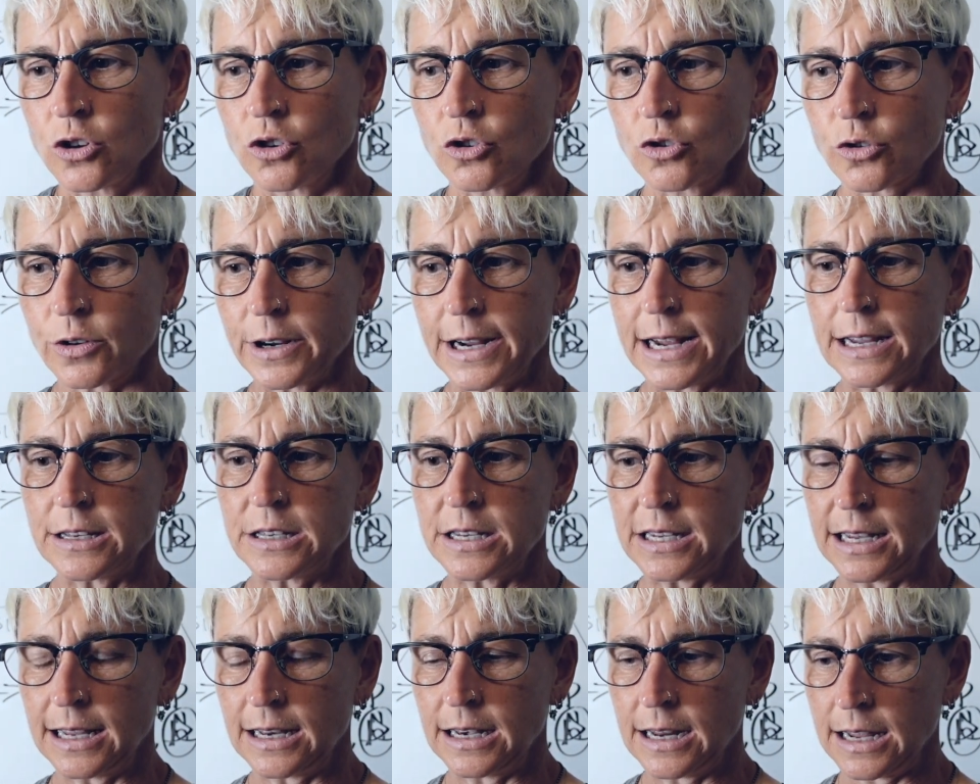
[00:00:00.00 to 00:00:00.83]

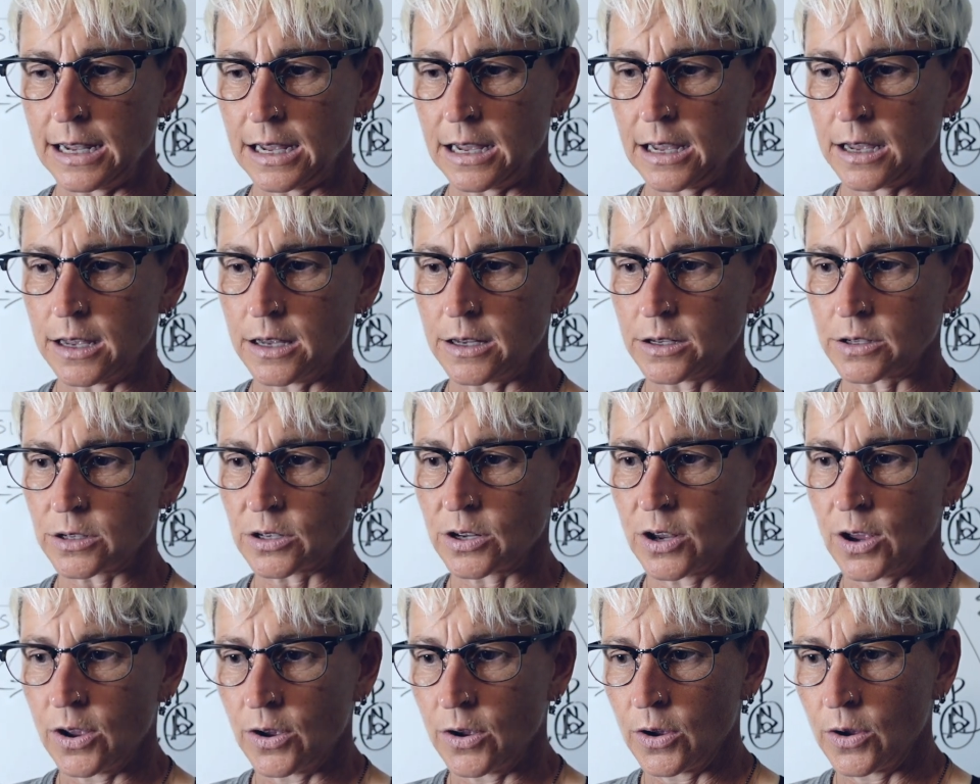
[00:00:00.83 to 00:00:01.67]
Creatine
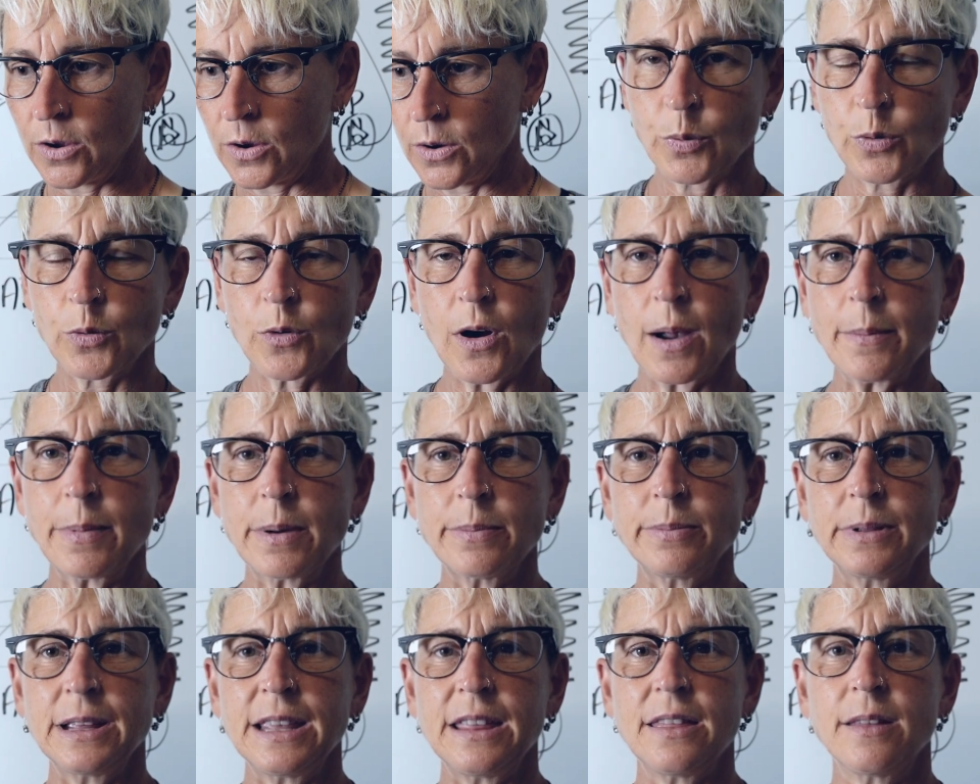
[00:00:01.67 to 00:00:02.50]
is
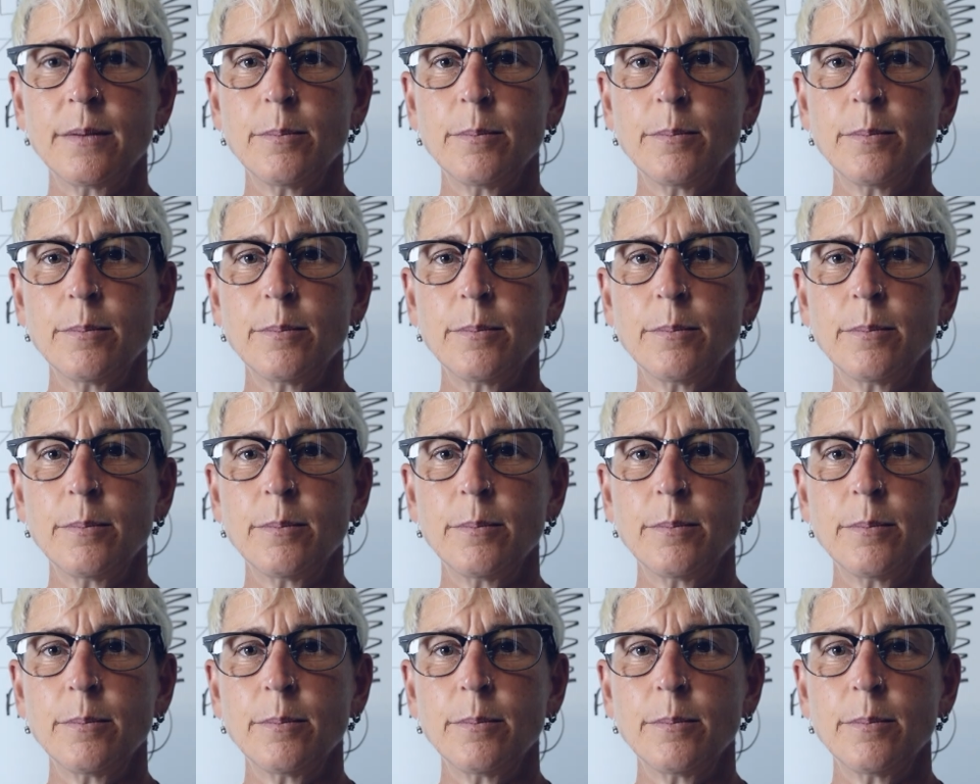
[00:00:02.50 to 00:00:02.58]
probably